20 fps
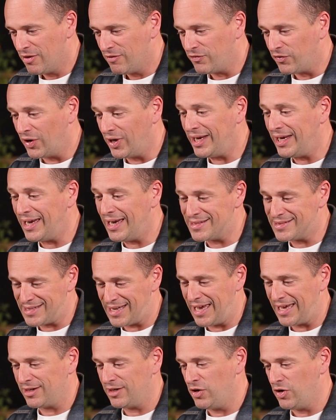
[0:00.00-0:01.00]
for he had
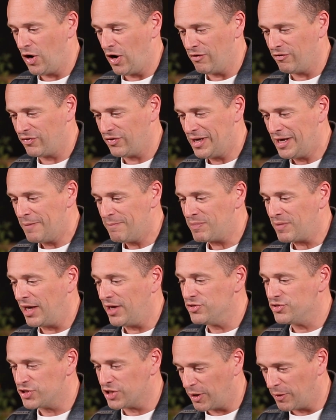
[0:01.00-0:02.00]
taken it off,
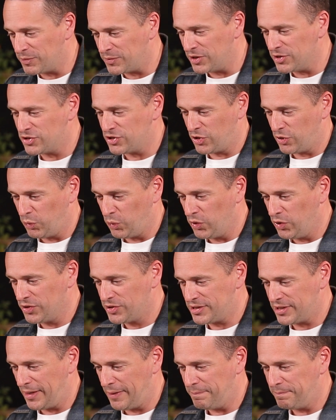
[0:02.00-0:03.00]
and jumped into the
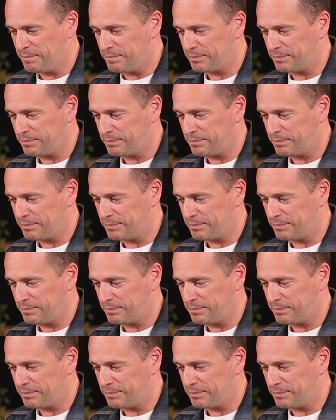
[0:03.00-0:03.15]
water.